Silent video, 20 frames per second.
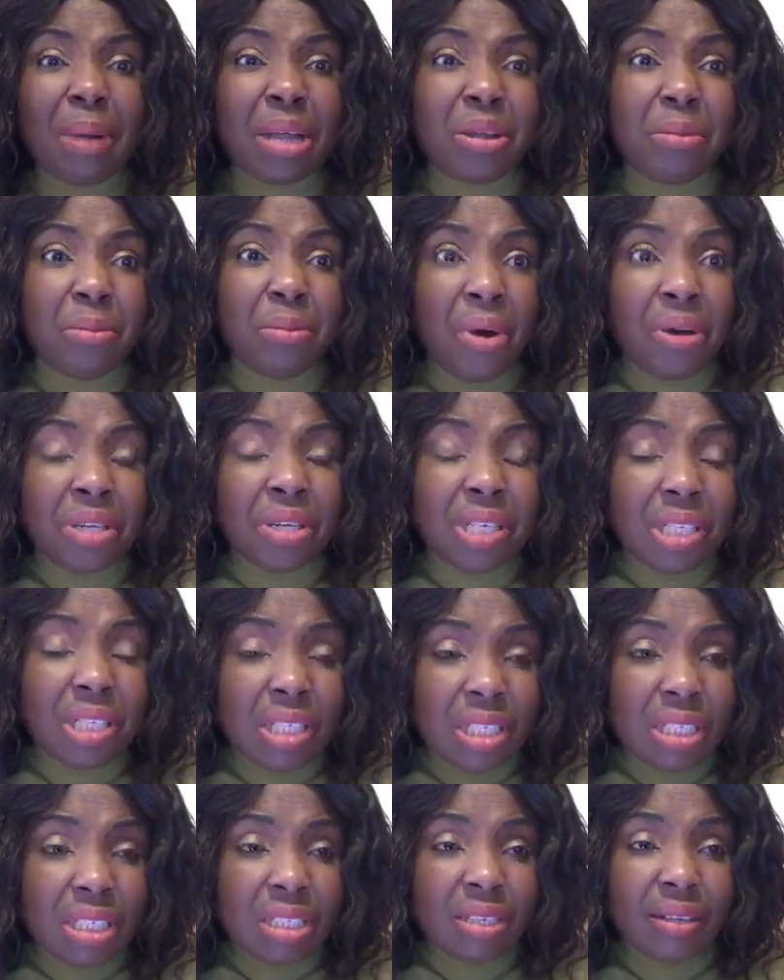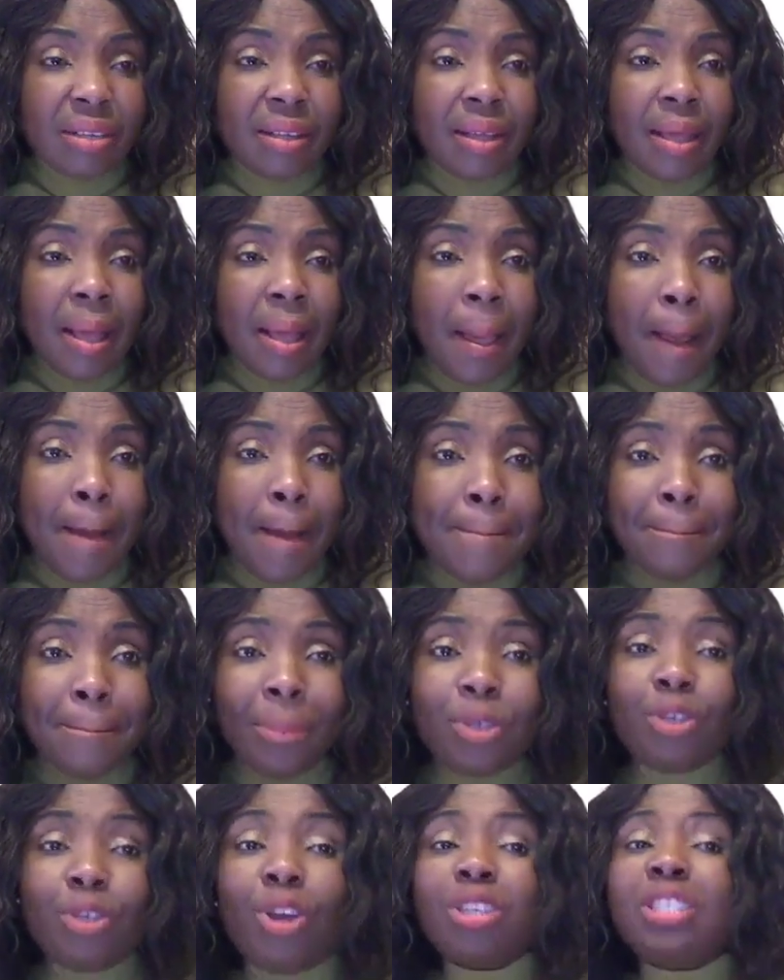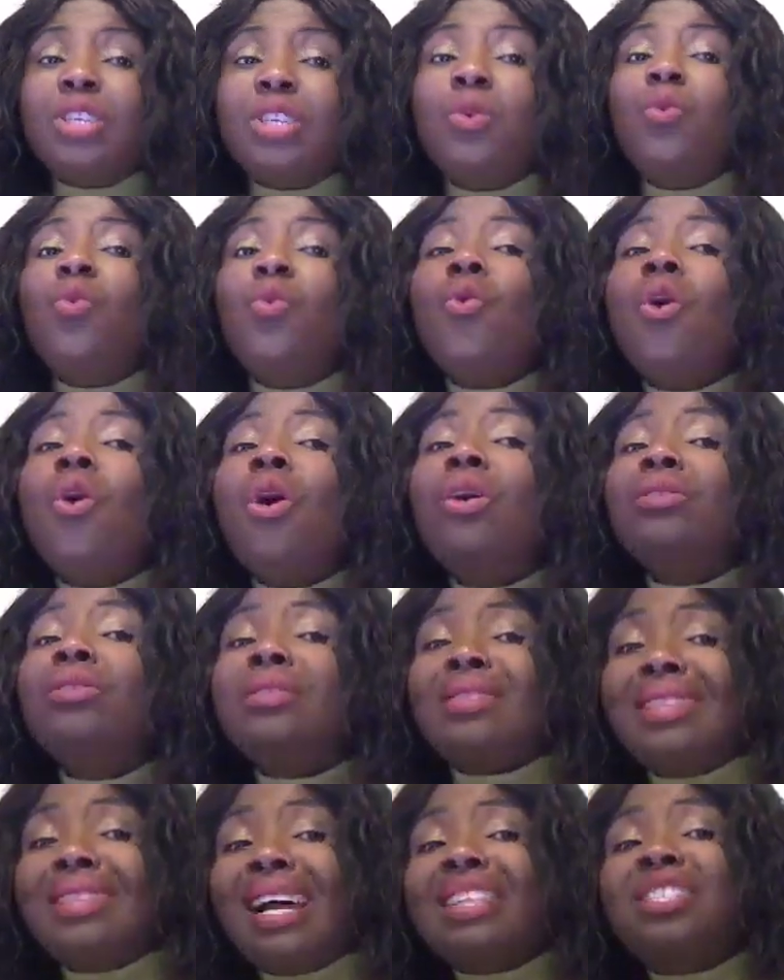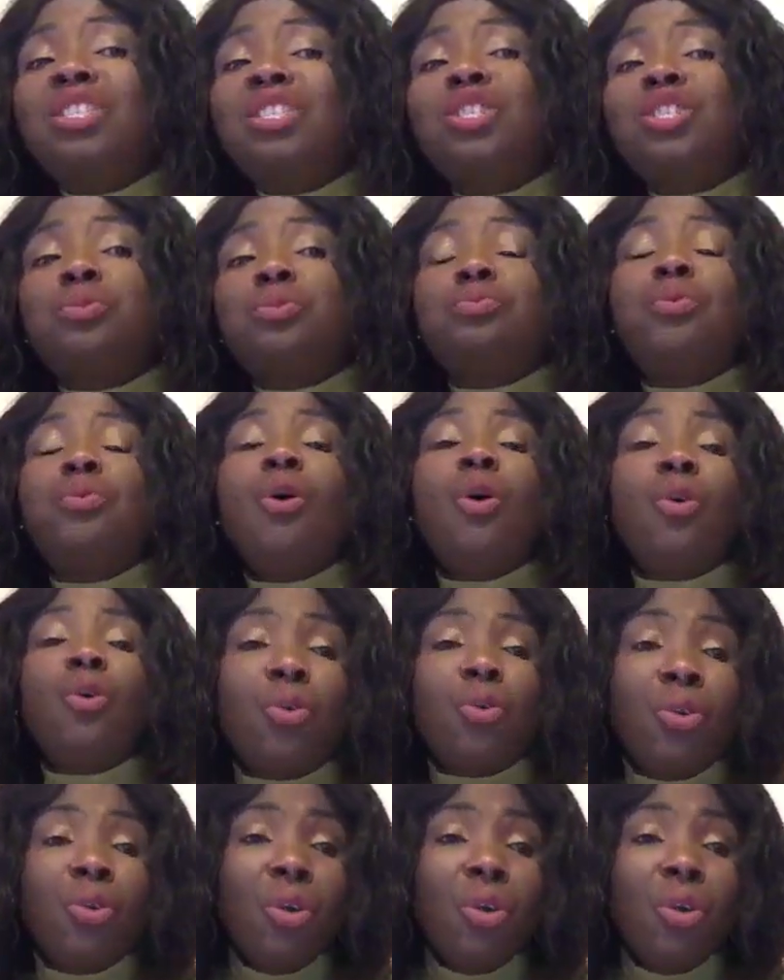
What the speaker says: your money. Just the words that she spoke